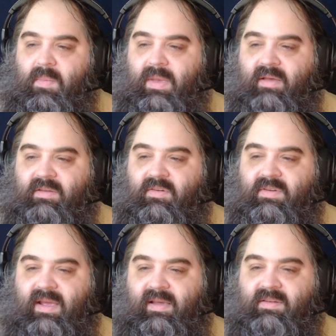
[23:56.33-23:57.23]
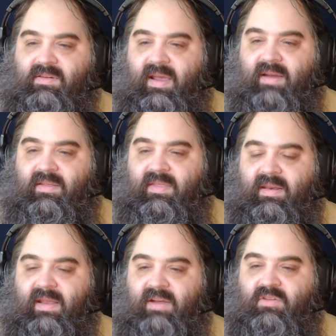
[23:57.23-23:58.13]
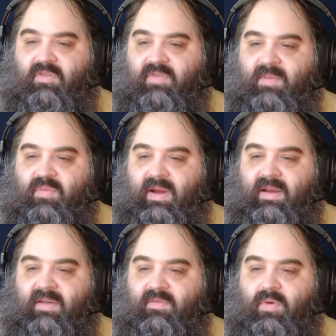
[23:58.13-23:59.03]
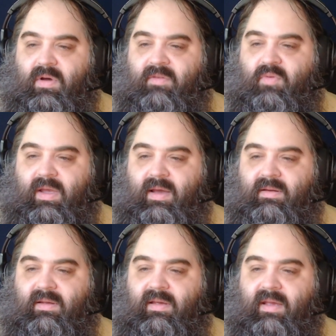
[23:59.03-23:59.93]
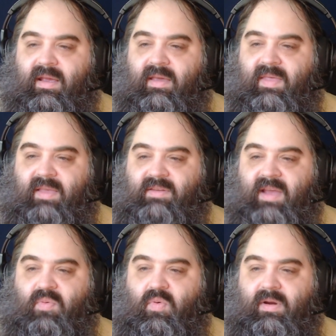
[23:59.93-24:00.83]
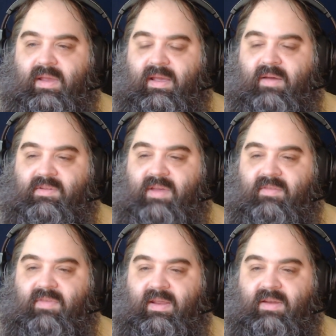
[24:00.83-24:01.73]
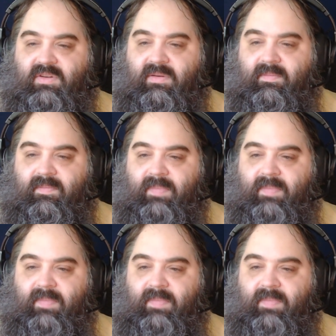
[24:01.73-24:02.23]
Because their tech is tied to the natural vibranium of Wakanda, they stop working outside of the nation.